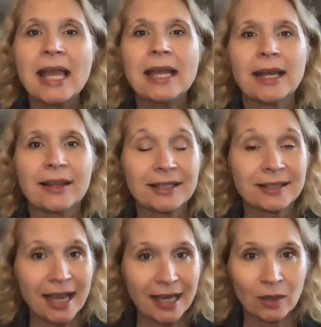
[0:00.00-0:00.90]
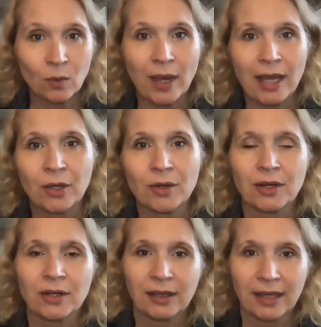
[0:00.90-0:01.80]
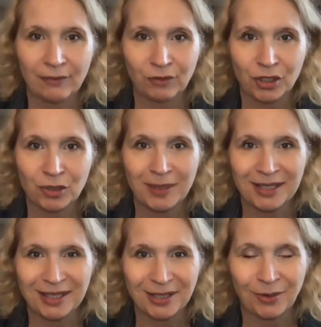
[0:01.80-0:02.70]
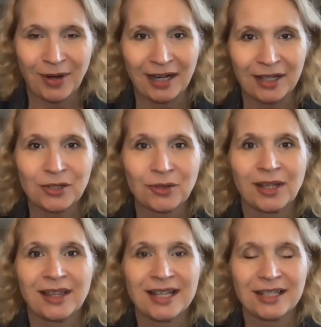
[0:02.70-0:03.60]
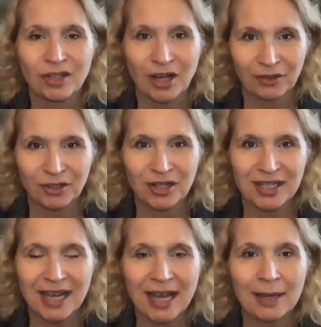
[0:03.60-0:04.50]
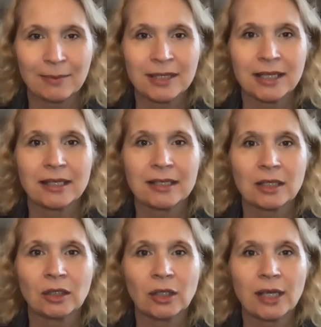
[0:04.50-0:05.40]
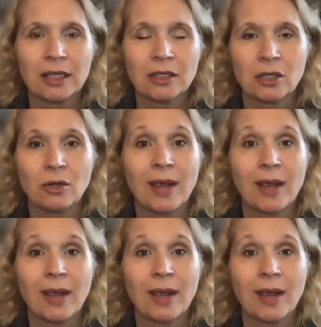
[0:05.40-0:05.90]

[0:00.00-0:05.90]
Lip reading: Now, the second way you can leverage business credit during these challenging times is to look into